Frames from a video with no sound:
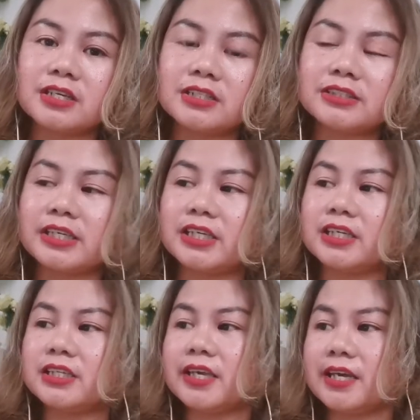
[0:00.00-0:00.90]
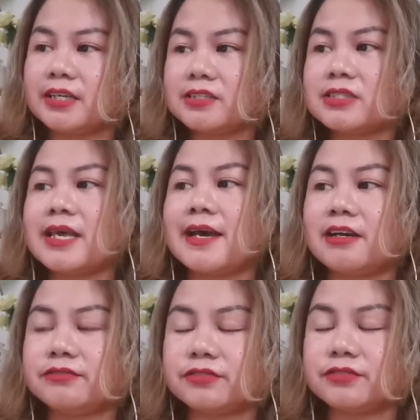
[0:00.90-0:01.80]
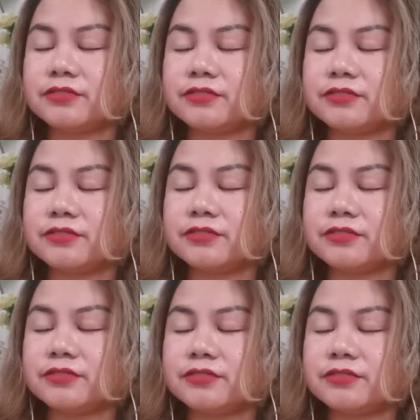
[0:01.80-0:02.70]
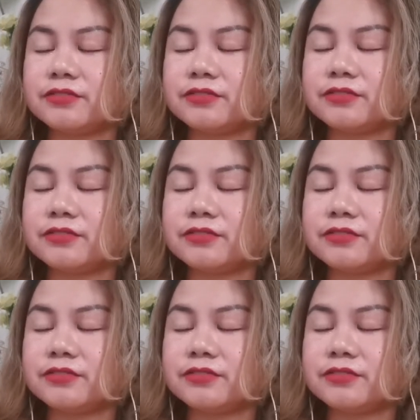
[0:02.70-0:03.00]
the Indians have developed their own